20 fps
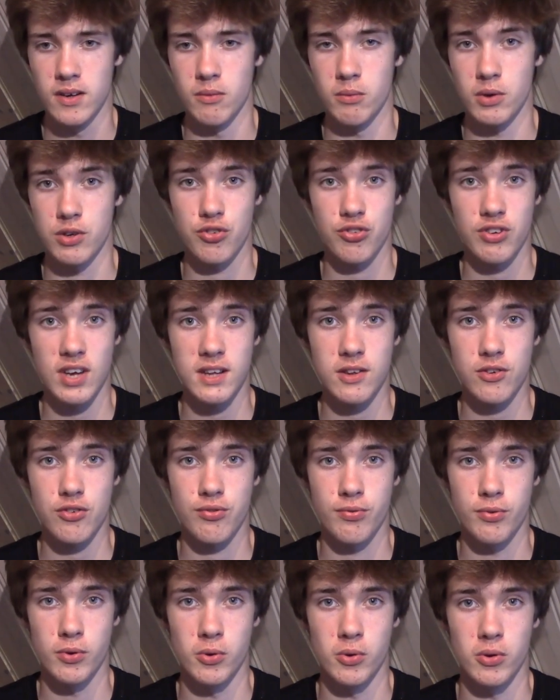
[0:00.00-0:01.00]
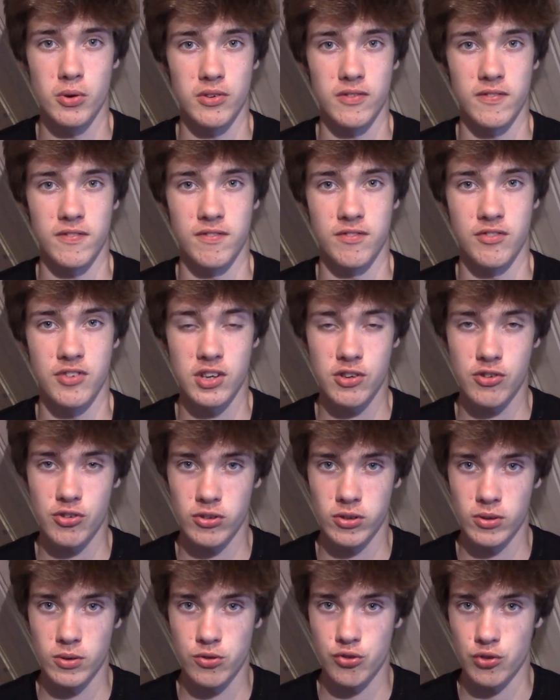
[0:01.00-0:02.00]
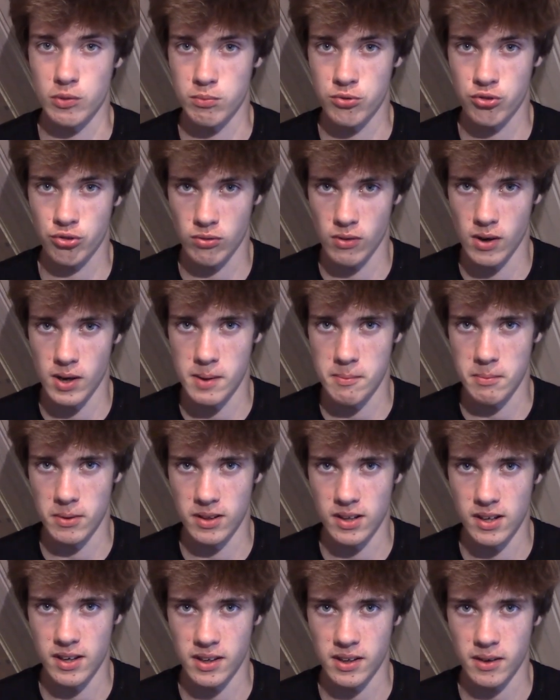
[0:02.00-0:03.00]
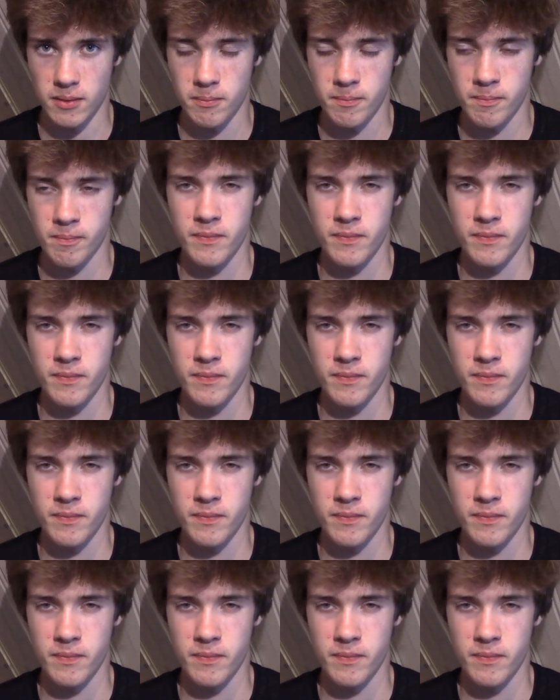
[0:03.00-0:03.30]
which stands for Digital Subscriber Line.